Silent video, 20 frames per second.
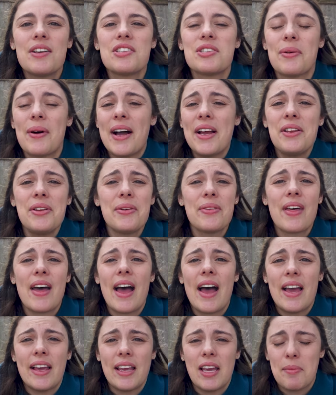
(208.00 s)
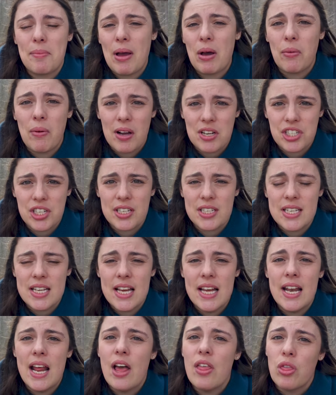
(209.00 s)
So I knew that hiking Mount
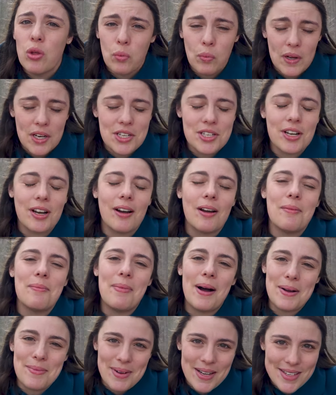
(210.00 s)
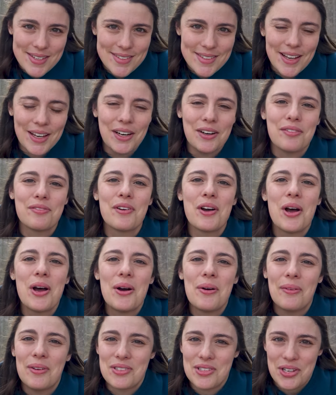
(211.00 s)
Washington in the winter by myself
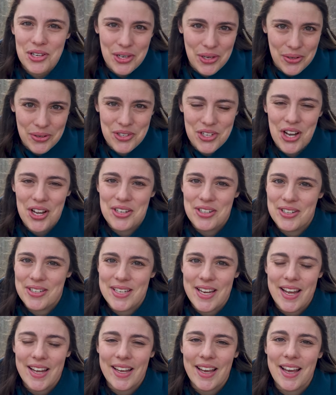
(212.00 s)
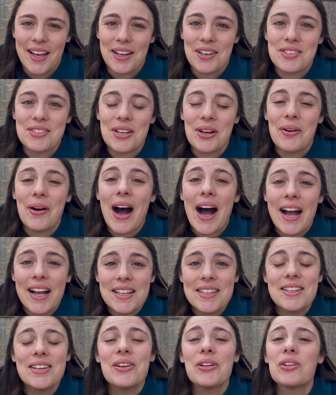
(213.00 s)
was a huge undertaking. So I
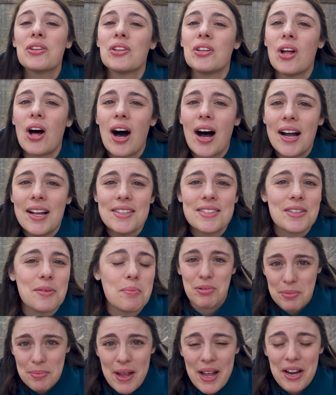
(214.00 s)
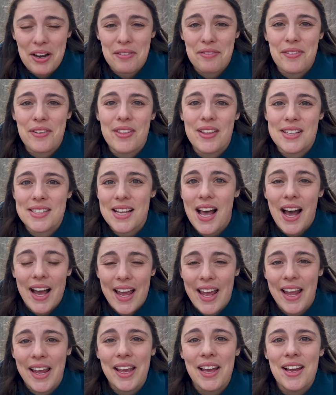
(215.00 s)
did a lot to prepare for this
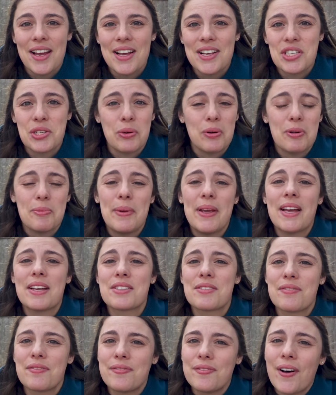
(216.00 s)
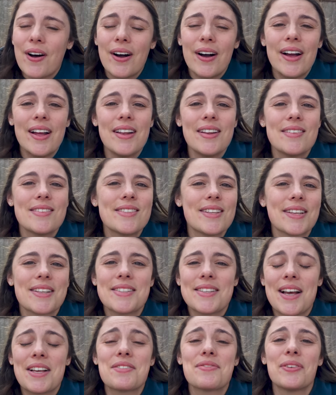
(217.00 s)
hike so it would be as fun,
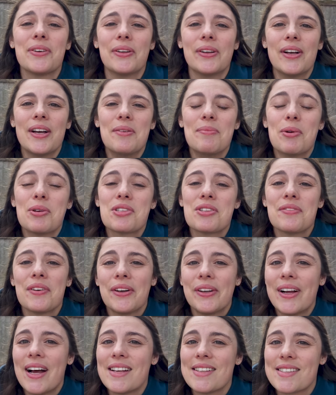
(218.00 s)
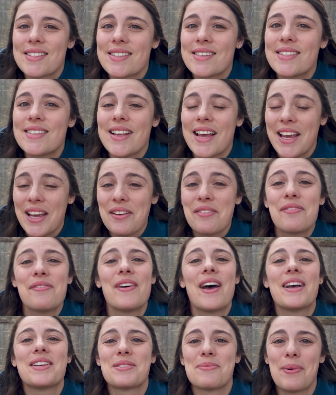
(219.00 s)
successful, and most of all, as safe
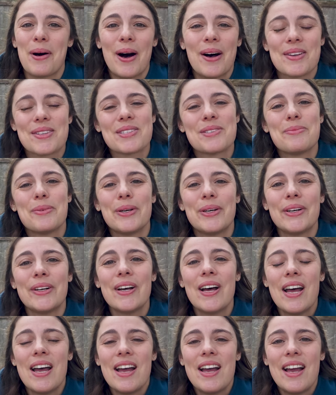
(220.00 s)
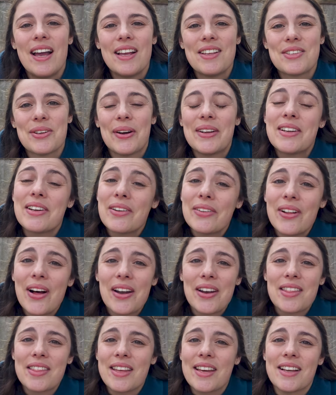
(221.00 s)
as possible. So I did a
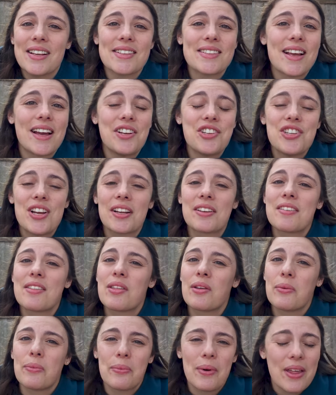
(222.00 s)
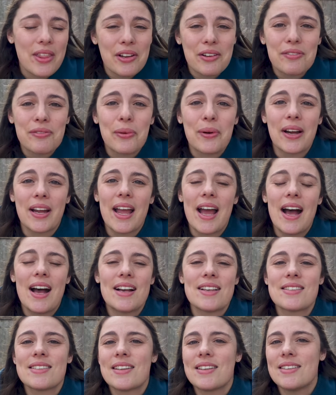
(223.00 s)
lot of things. I checked the weather
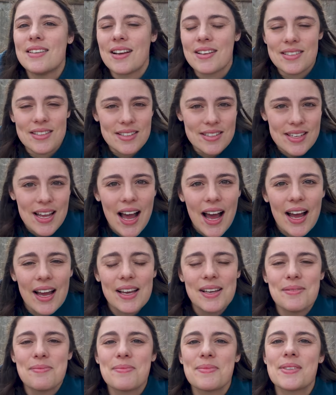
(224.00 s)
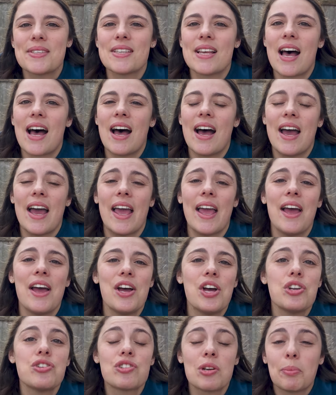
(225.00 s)
forecast a dozen times. I
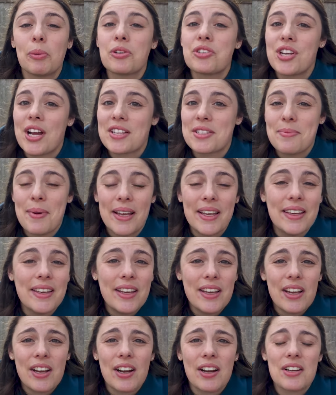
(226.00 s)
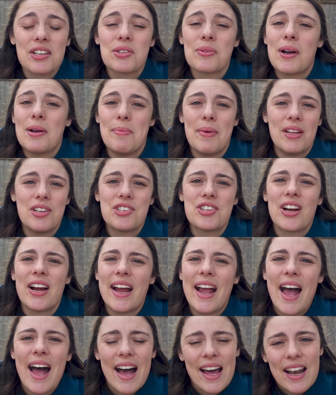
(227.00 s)
triple checked my gear, so I made sure I
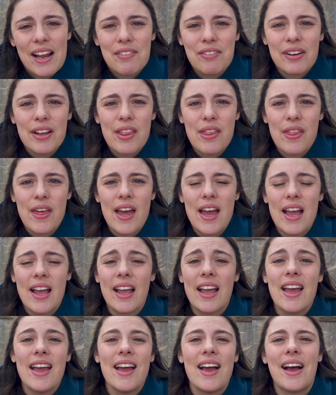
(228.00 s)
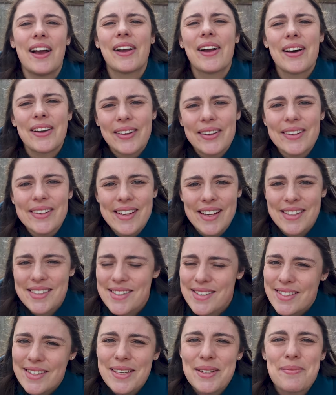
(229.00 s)
had everything. I got a good night's
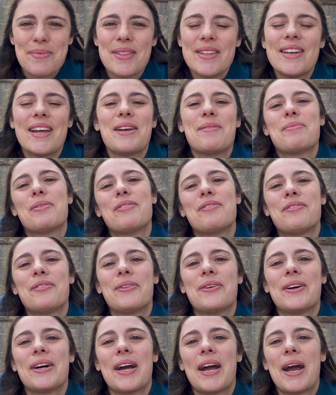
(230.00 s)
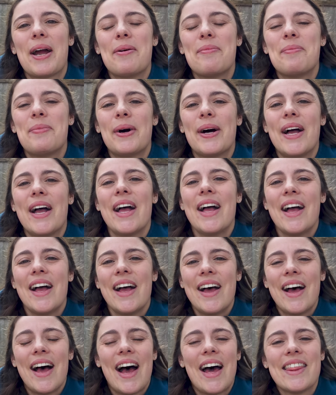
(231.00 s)
sleep the night before, but
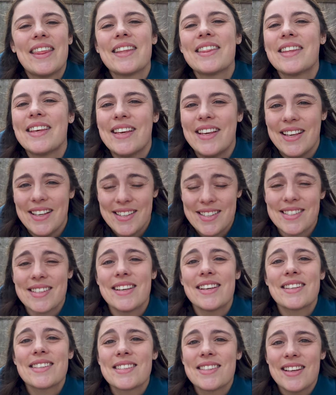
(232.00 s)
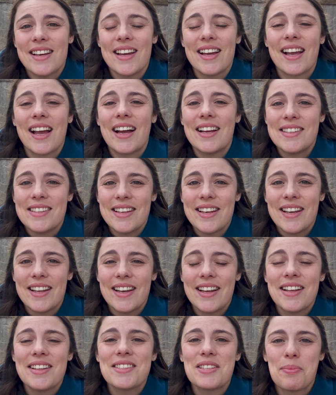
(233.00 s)
I think the easiest thing I
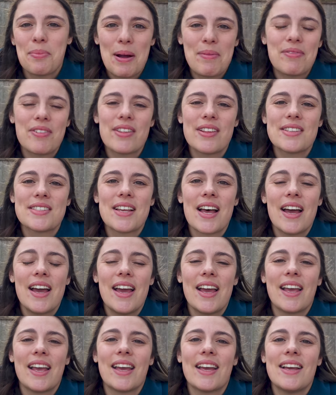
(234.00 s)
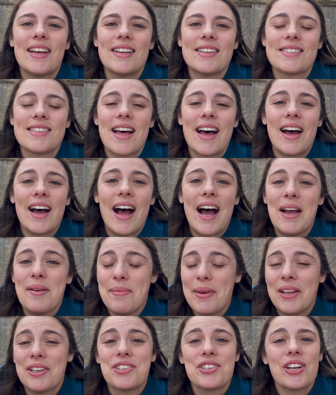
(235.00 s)
did to prep for this hike is that I
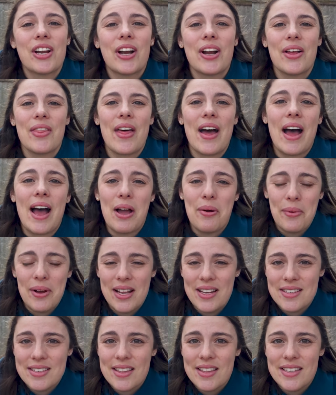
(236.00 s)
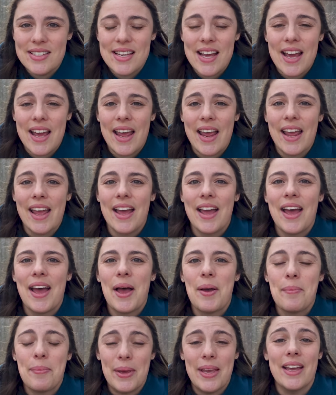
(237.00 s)
made sure that I went into the day
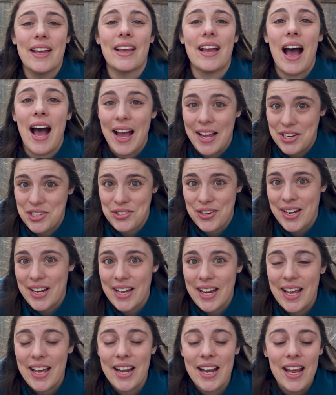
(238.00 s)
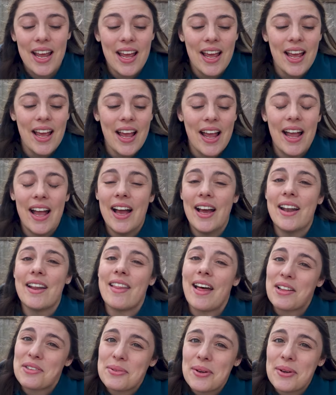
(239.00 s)
being hydrated, and that's